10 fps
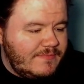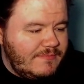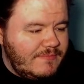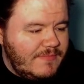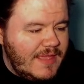
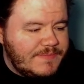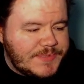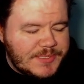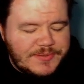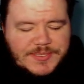Yep,
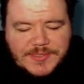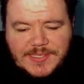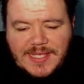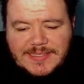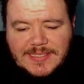so
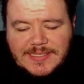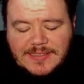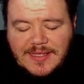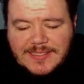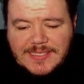yeah, 6
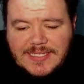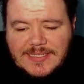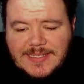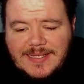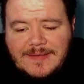o'clock CET,
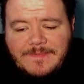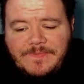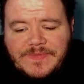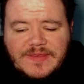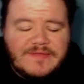
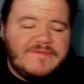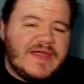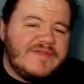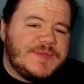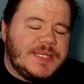
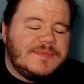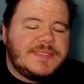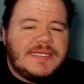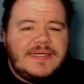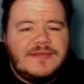5
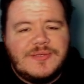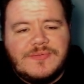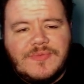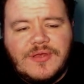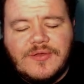GMT,
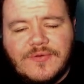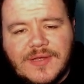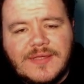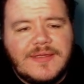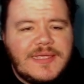noon
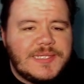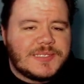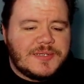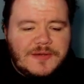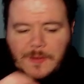Eastern,